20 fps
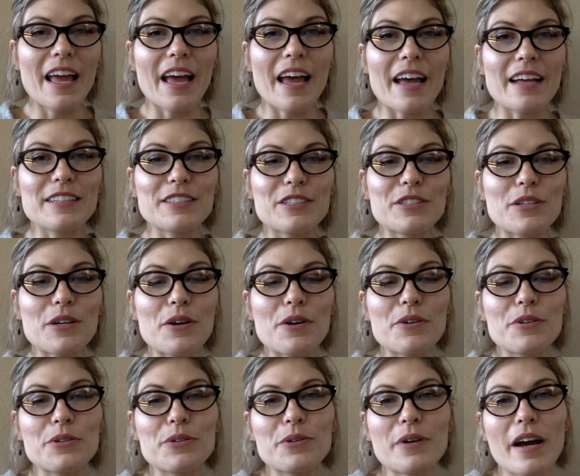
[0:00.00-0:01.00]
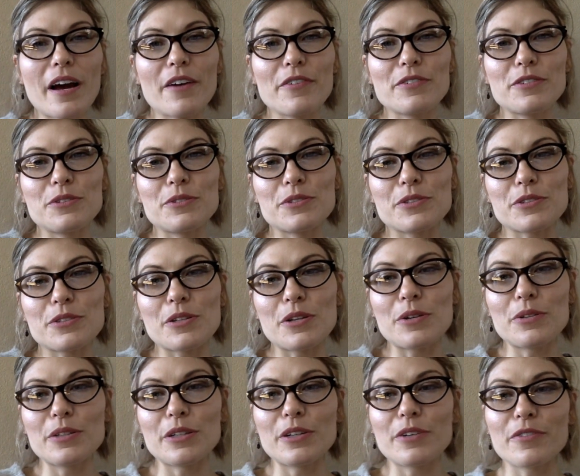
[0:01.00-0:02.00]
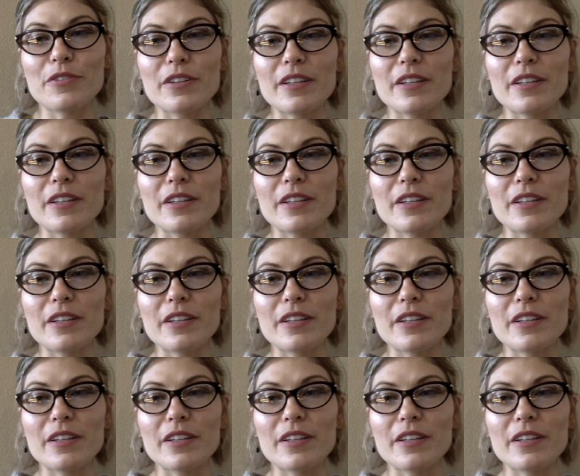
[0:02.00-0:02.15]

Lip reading: And so you have to slowly over